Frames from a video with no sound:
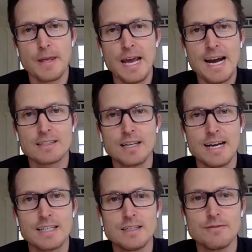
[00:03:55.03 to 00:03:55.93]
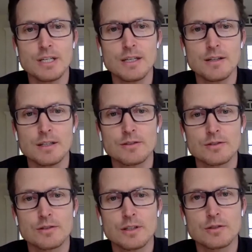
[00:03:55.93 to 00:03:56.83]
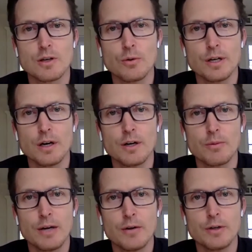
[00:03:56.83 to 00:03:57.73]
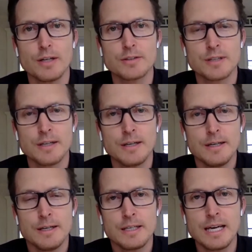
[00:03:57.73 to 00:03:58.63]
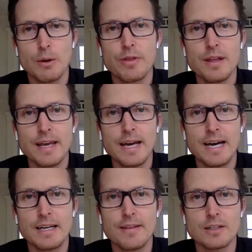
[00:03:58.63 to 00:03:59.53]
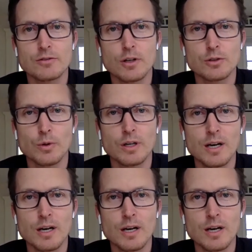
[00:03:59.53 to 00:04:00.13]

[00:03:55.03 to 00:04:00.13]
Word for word: the act and activity that's that's going on around us. Yet within that, I think it's also